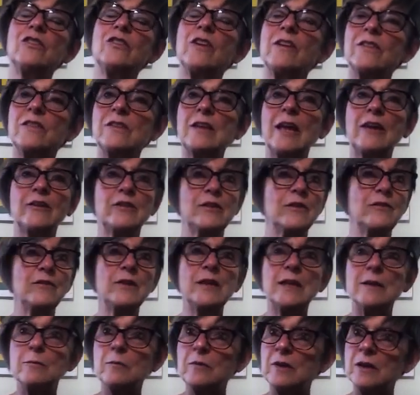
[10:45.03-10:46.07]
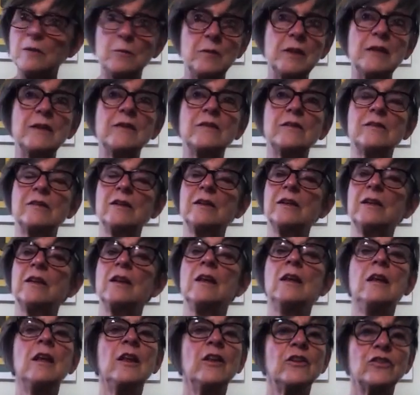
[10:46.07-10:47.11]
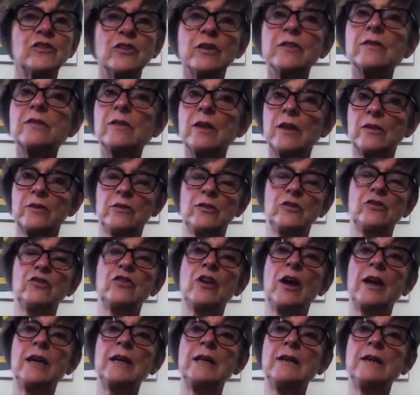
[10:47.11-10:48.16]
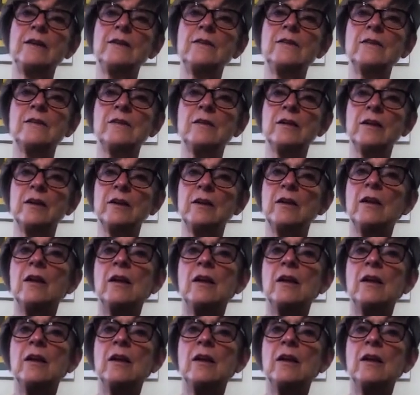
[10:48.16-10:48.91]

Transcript: just as the Vietnamese did, just as the Chinese did,